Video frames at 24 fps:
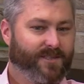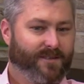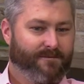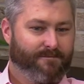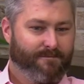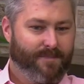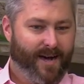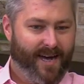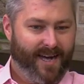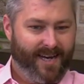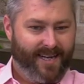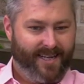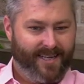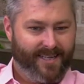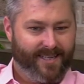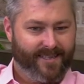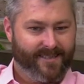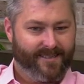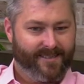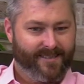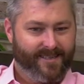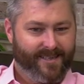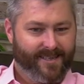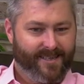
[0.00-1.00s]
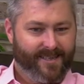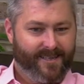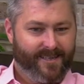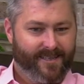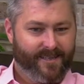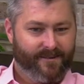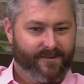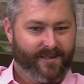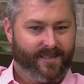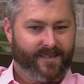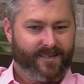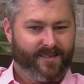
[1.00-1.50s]
somebody and
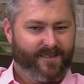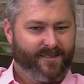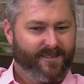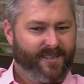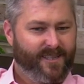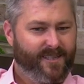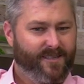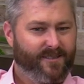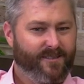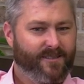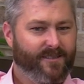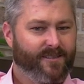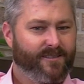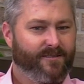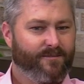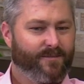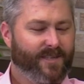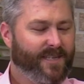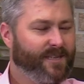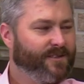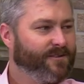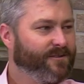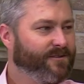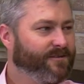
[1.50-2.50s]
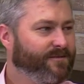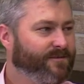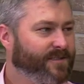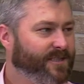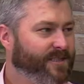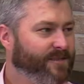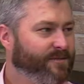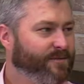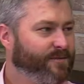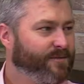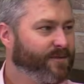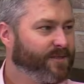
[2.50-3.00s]
they're like, "Do you think you could we could do a
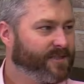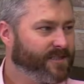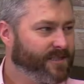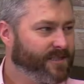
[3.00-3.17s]
festival with